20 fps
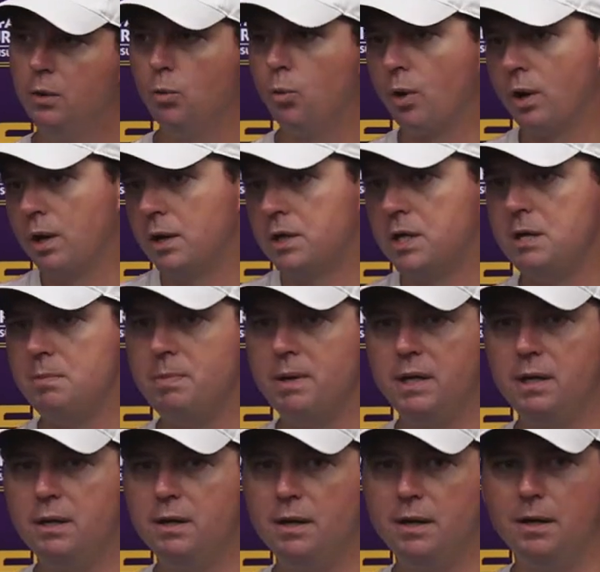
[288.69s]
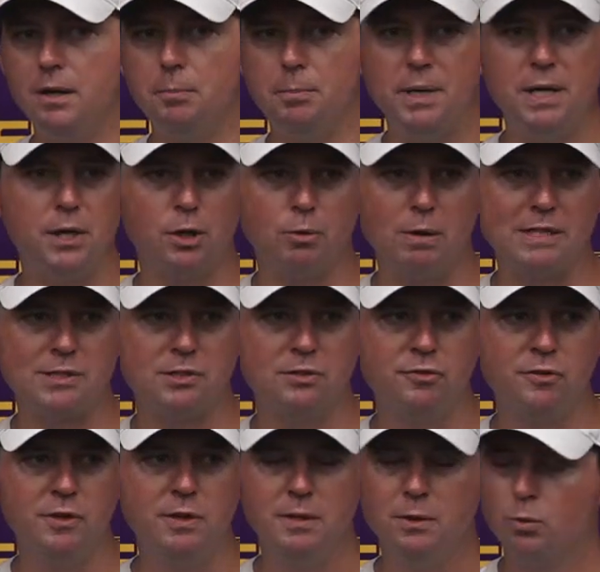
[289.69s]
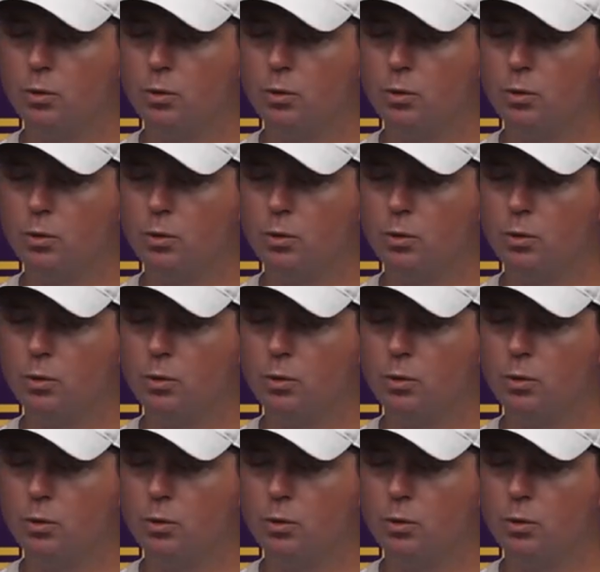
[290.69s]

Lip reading: We're going to keep being aggressive.